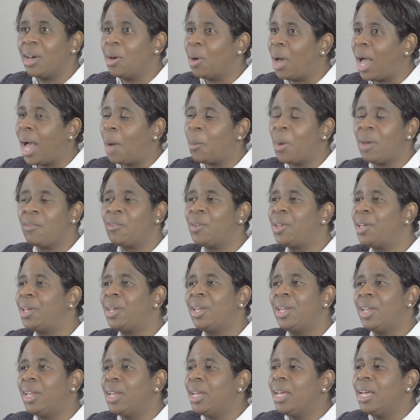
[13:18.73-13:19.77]

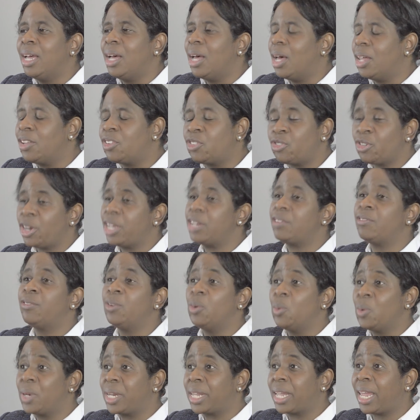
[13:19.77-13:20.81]
However
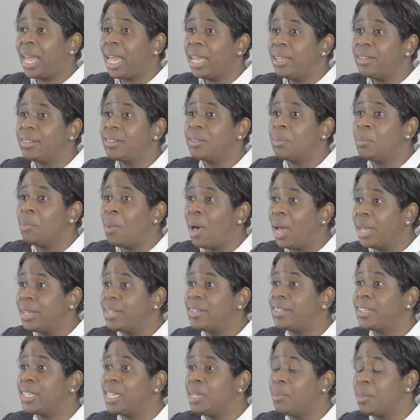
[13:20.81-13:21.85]
straightforward a case might
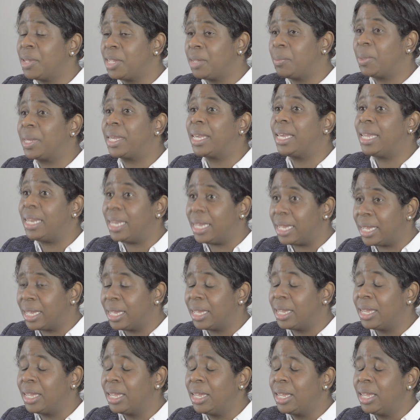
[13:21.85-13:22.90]
seem at the
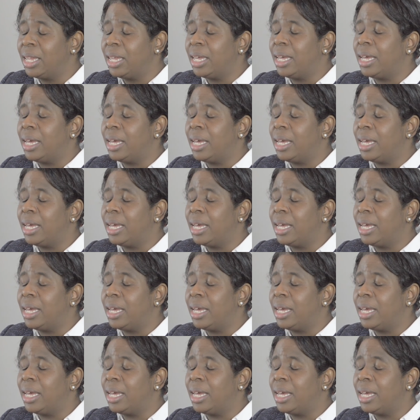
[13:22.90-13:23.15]
beginning,